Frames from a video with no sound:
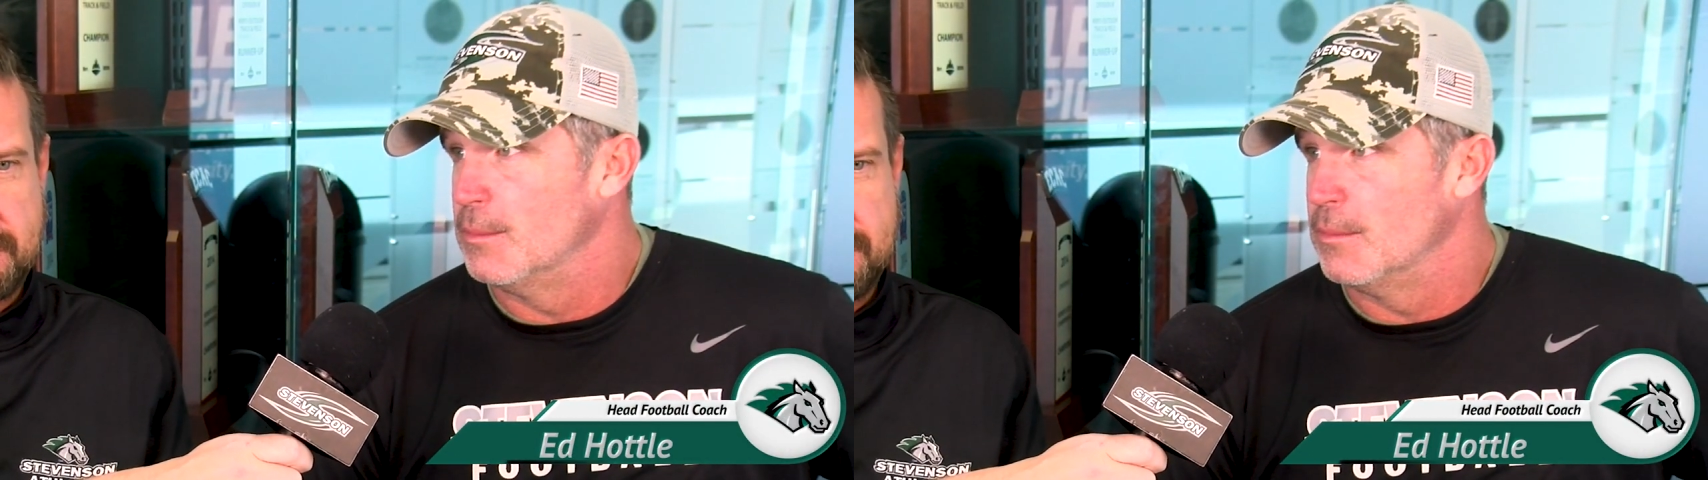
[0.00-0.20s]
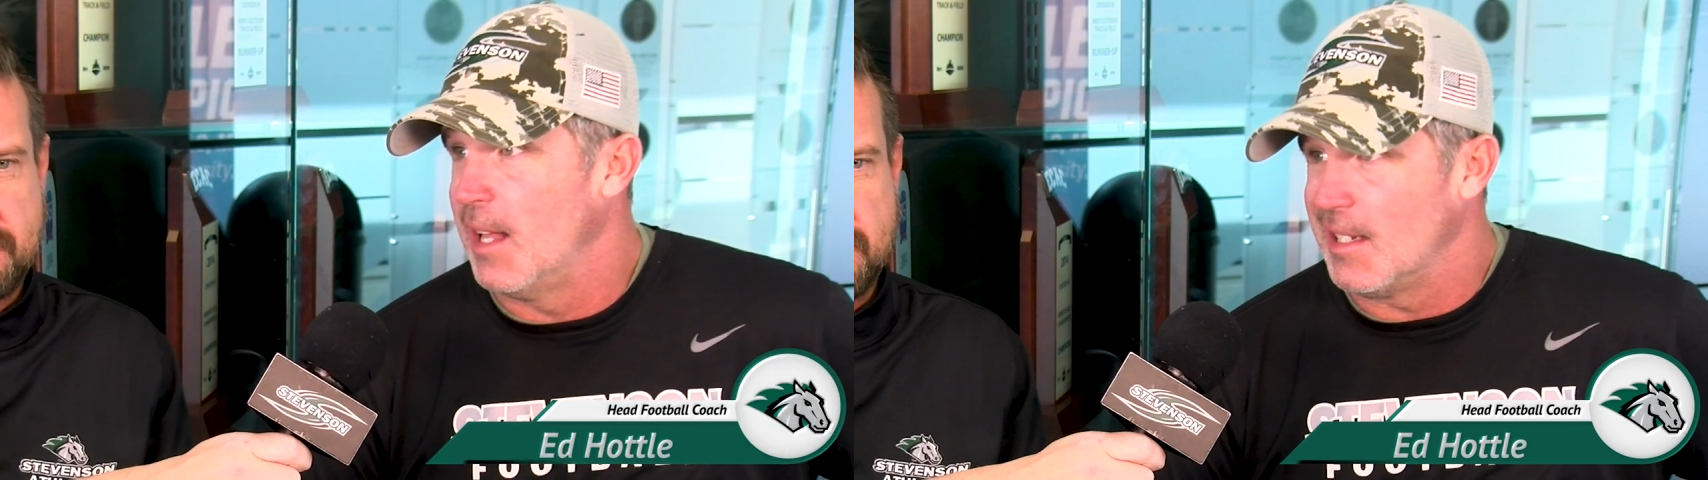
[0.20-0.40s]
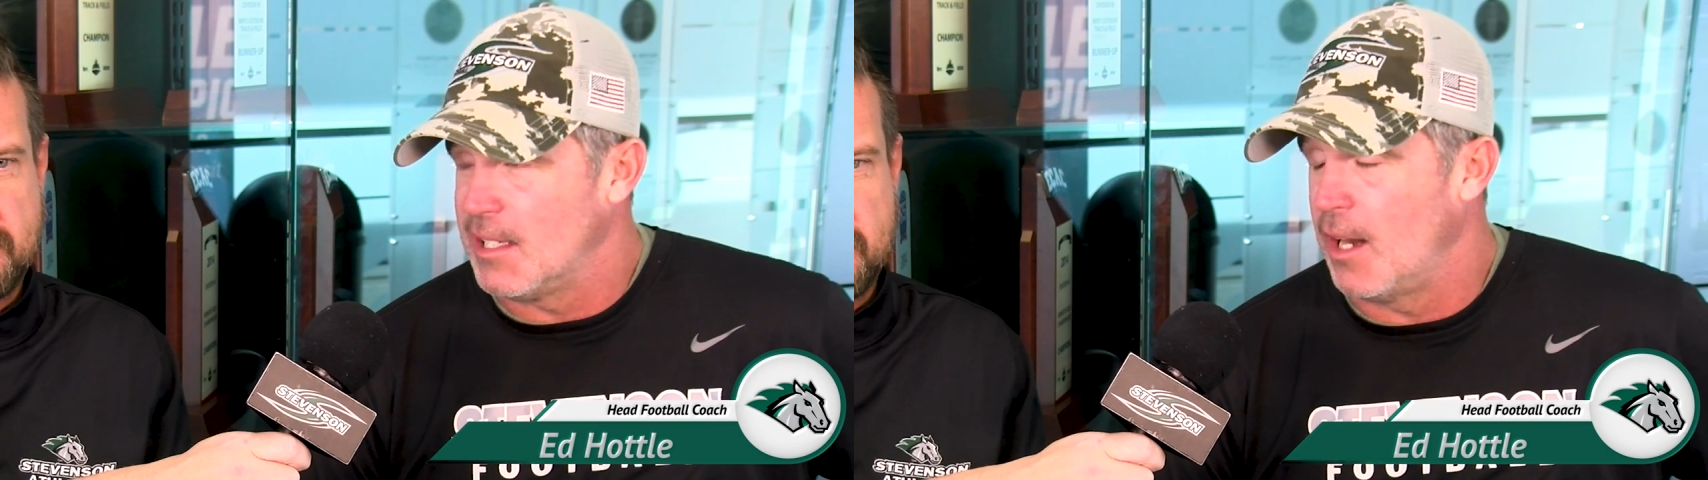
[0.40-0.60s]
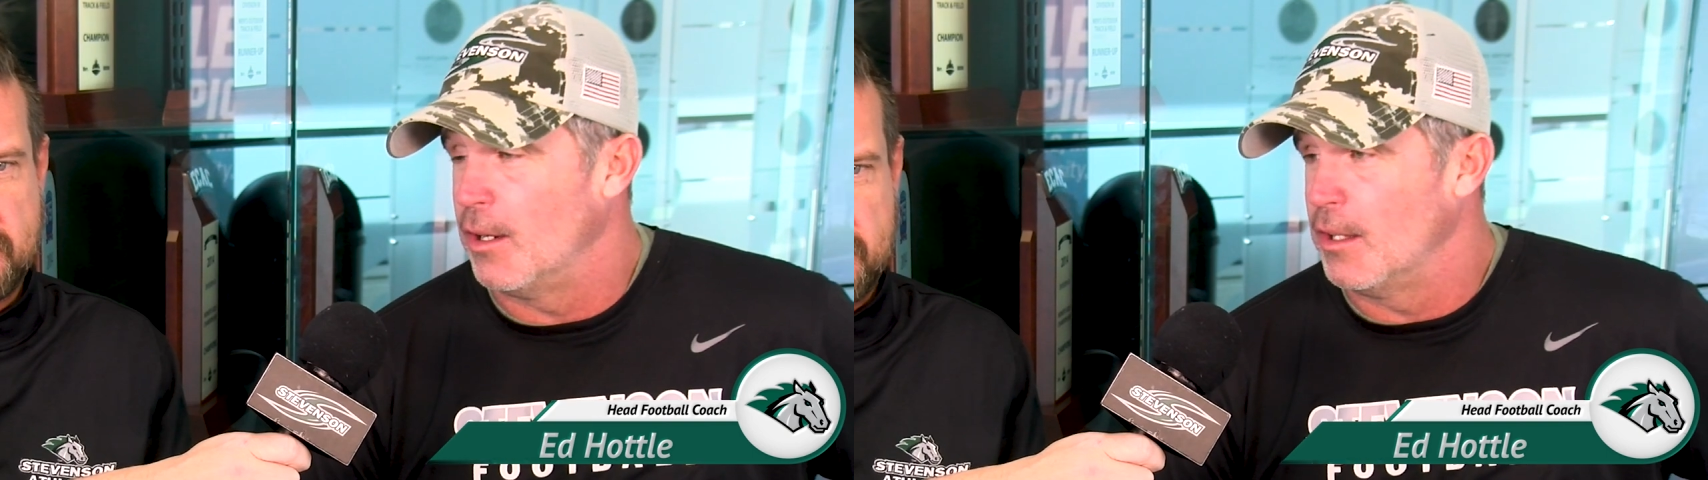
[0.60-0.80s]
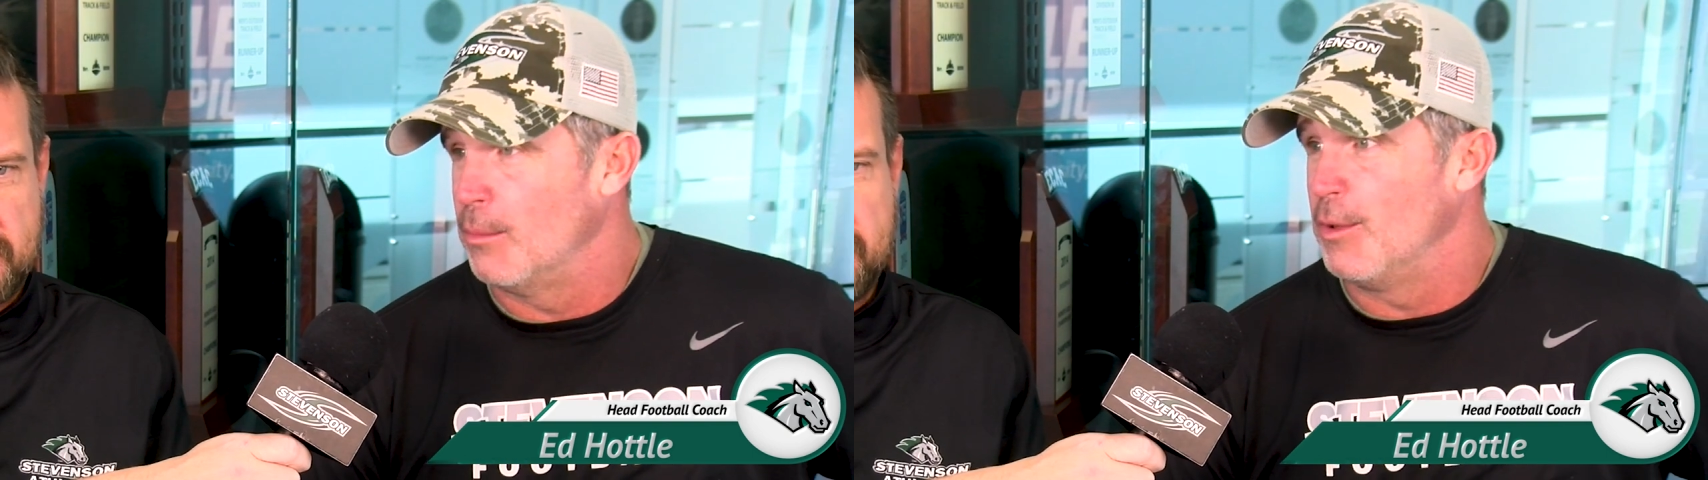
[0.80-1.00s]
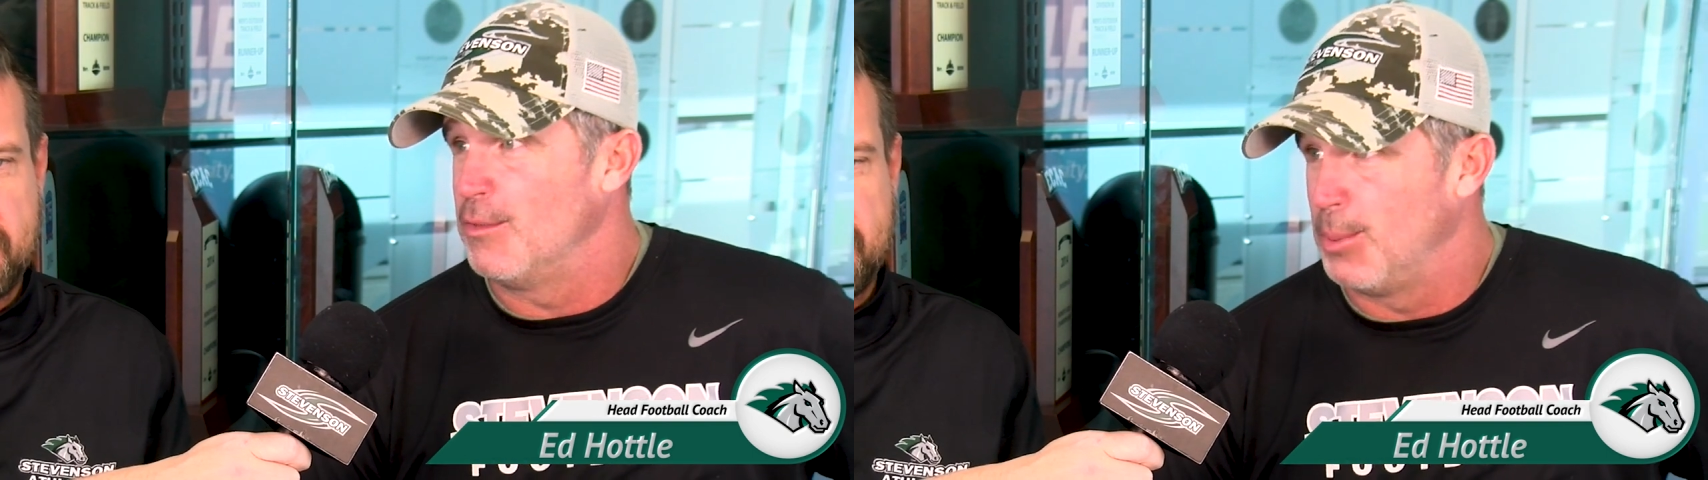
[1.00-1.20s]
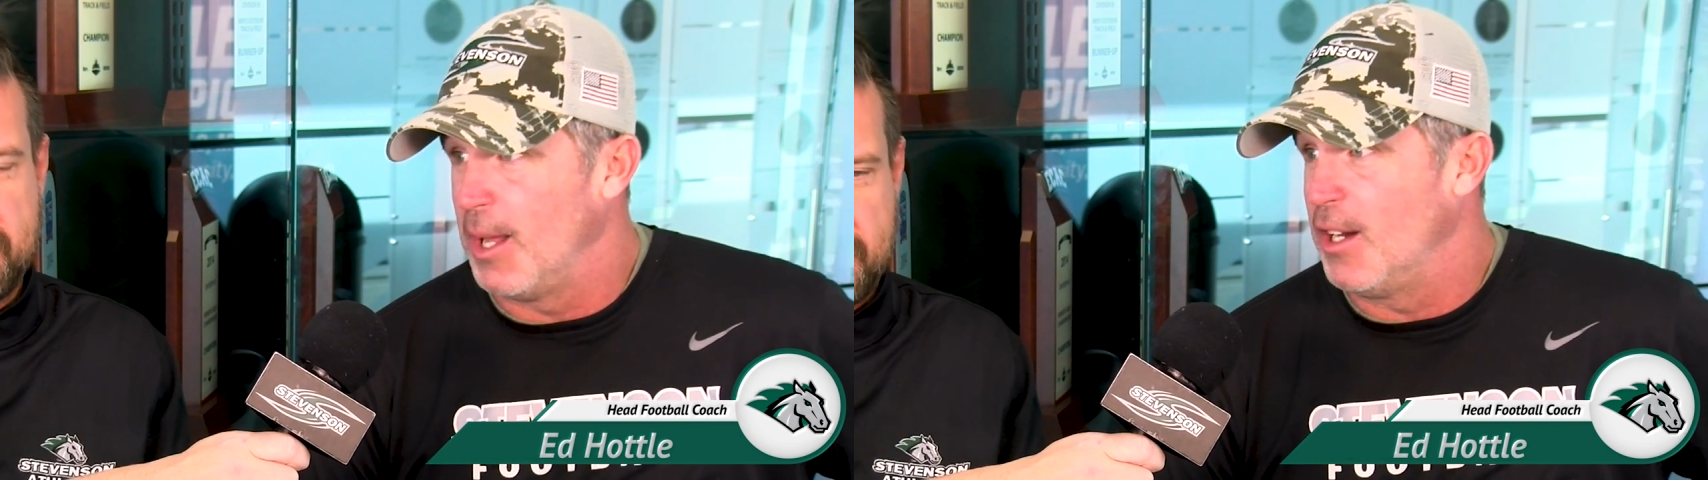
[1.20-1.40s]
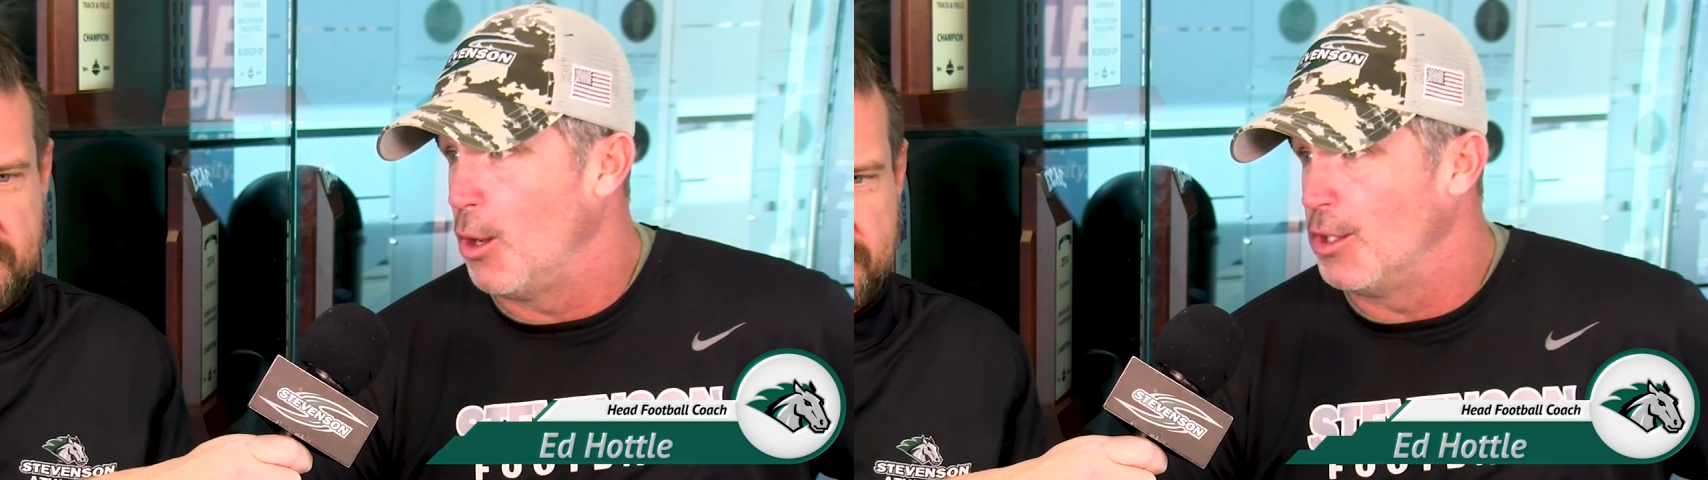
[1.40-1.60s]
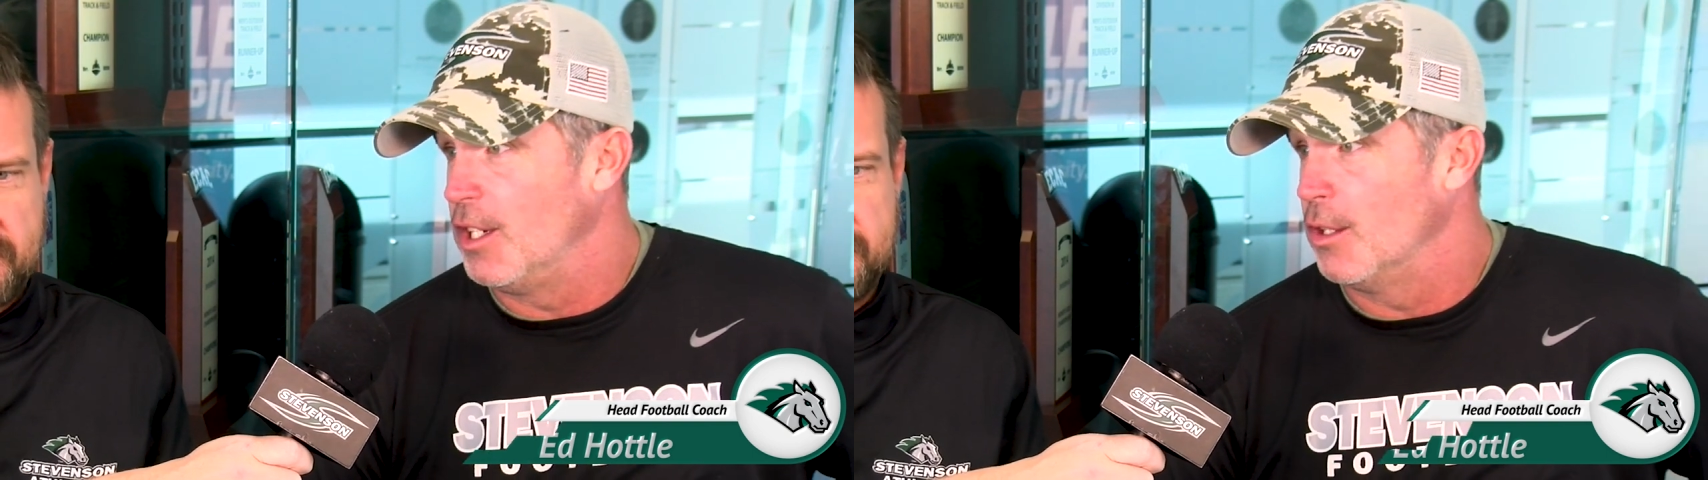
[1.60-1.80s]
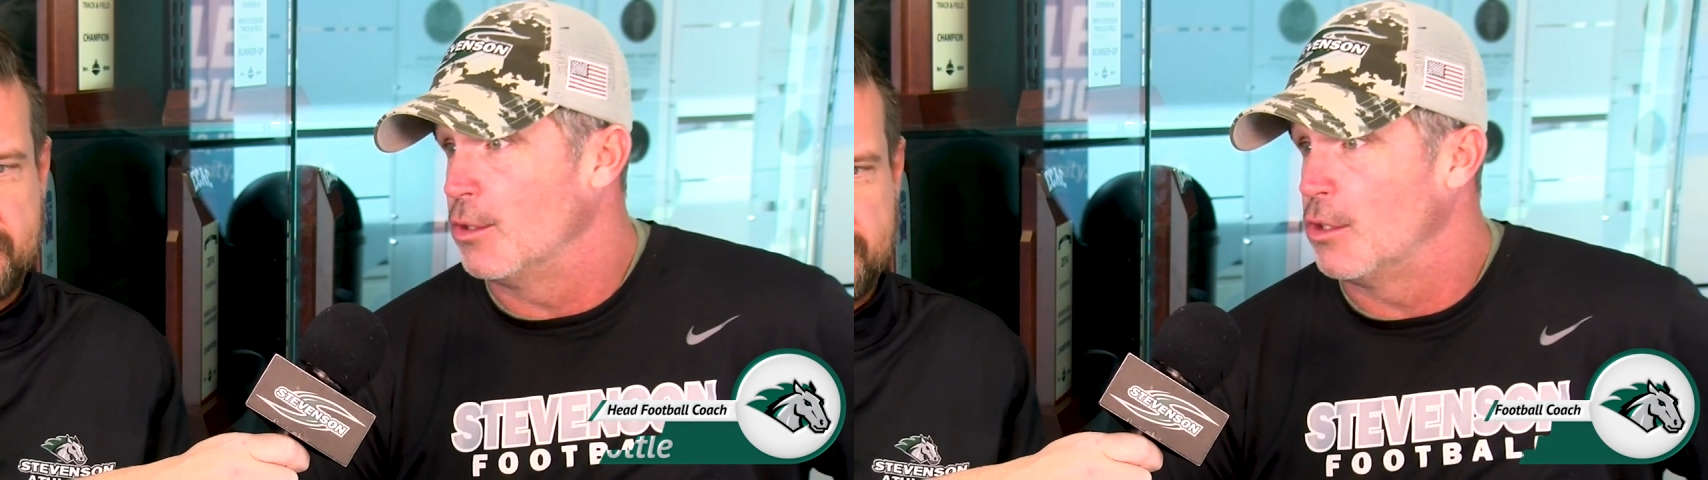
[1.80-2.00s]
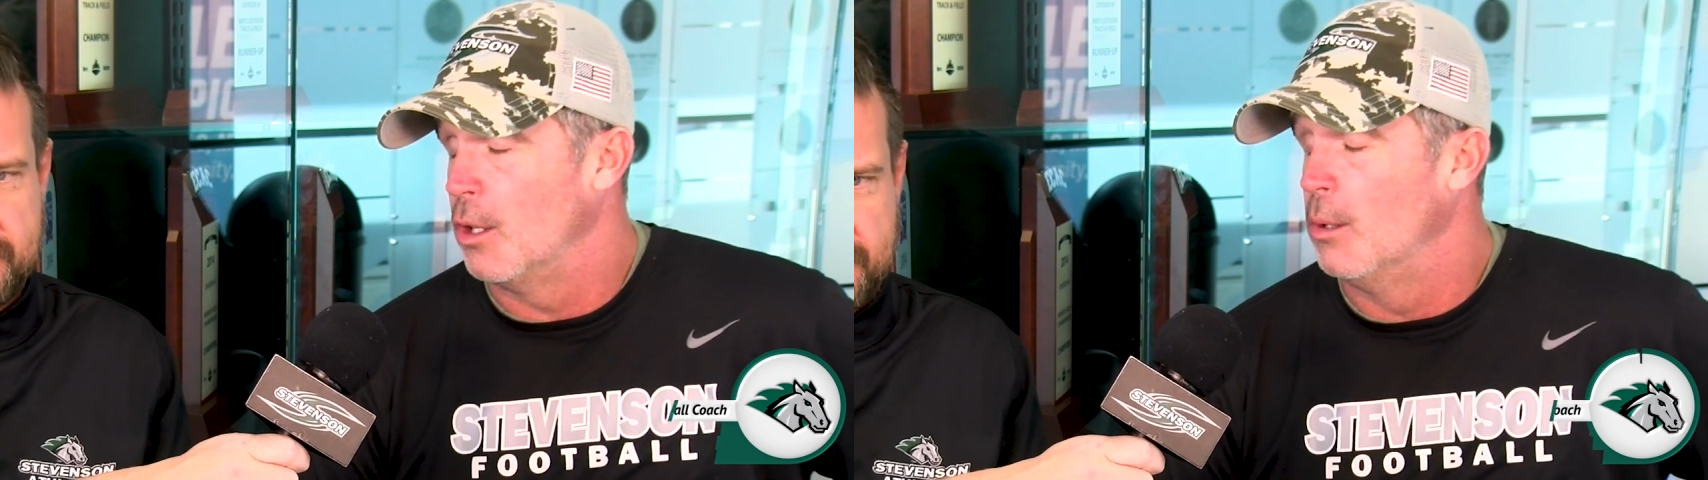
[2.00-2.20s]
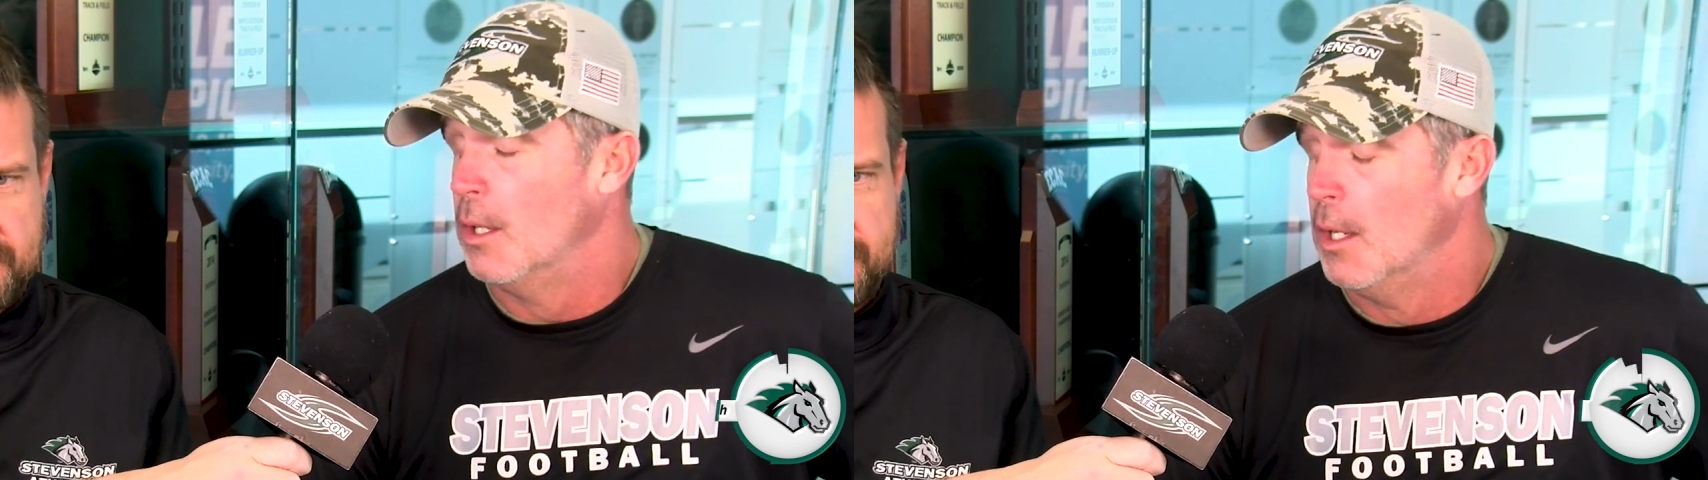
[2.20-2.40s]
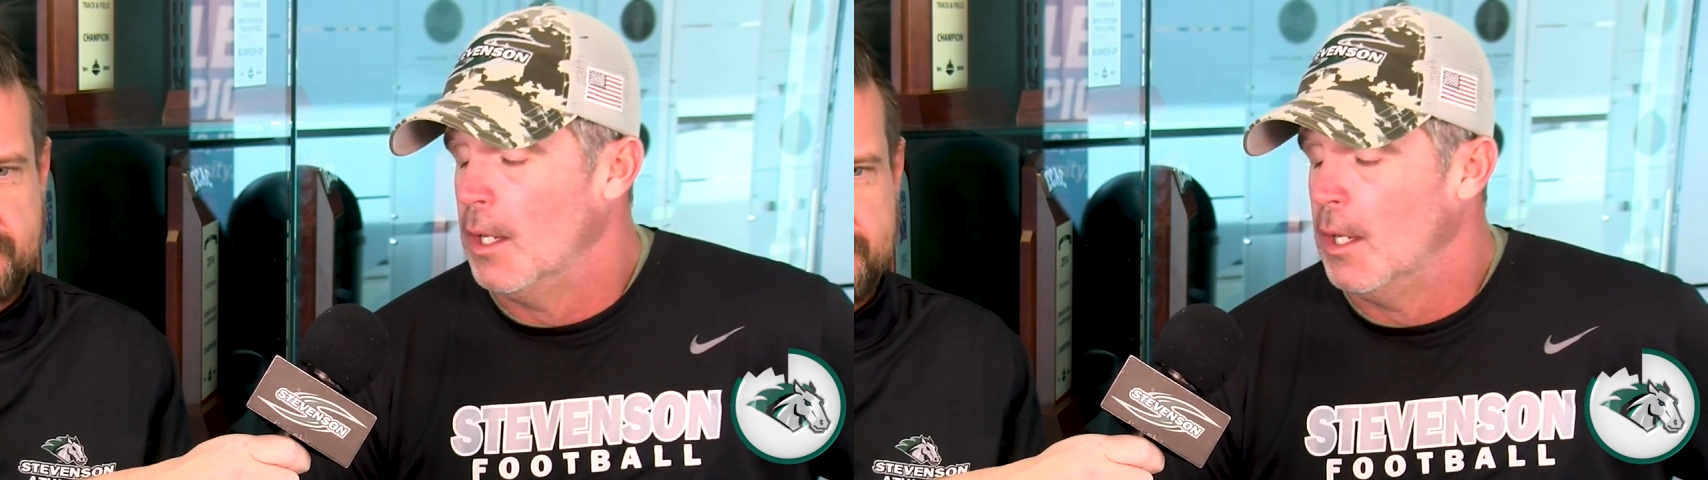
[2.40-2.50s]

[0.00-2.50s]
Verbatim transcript: last Saturday than we've played all year, so